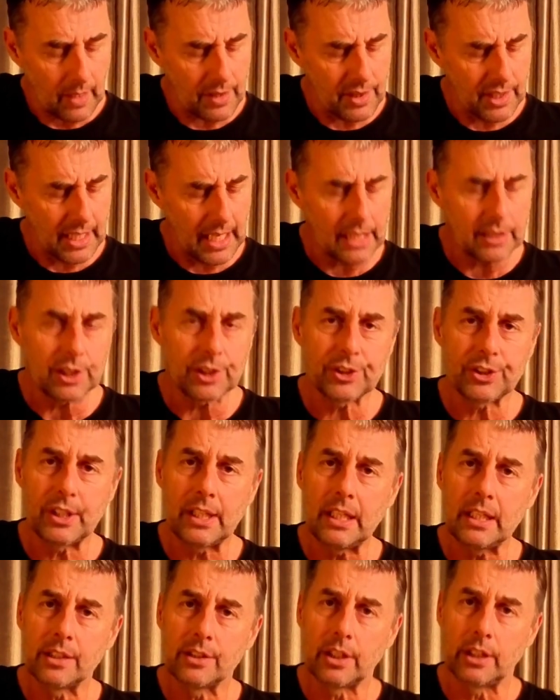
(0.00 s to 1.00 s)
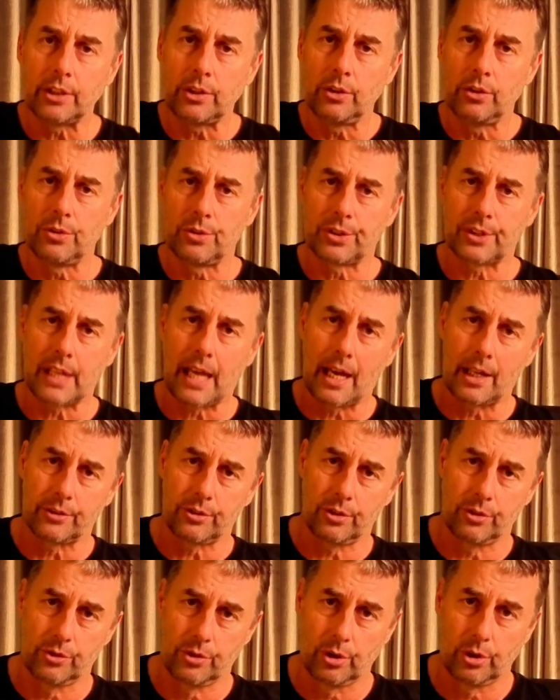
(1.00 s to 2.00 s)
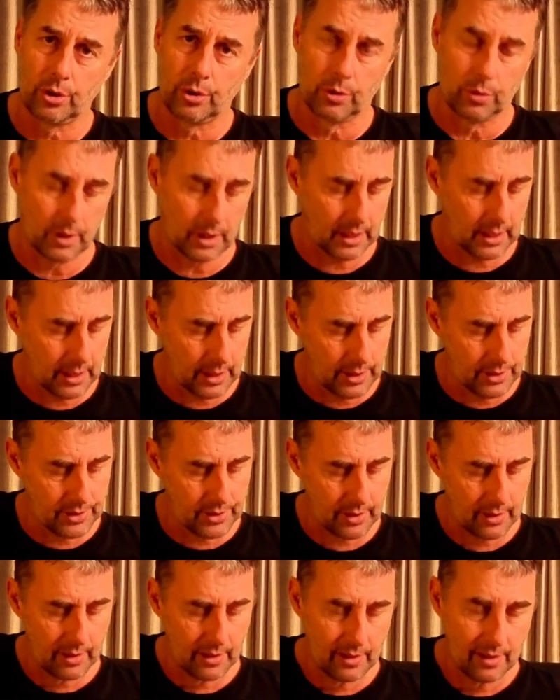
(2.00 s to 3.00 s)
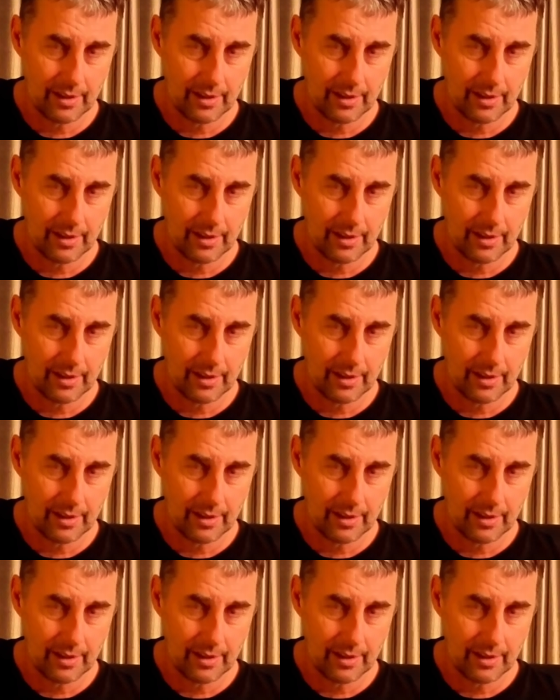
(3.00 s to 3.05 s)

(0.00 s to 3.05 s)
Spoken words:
The other thing that you start to do is,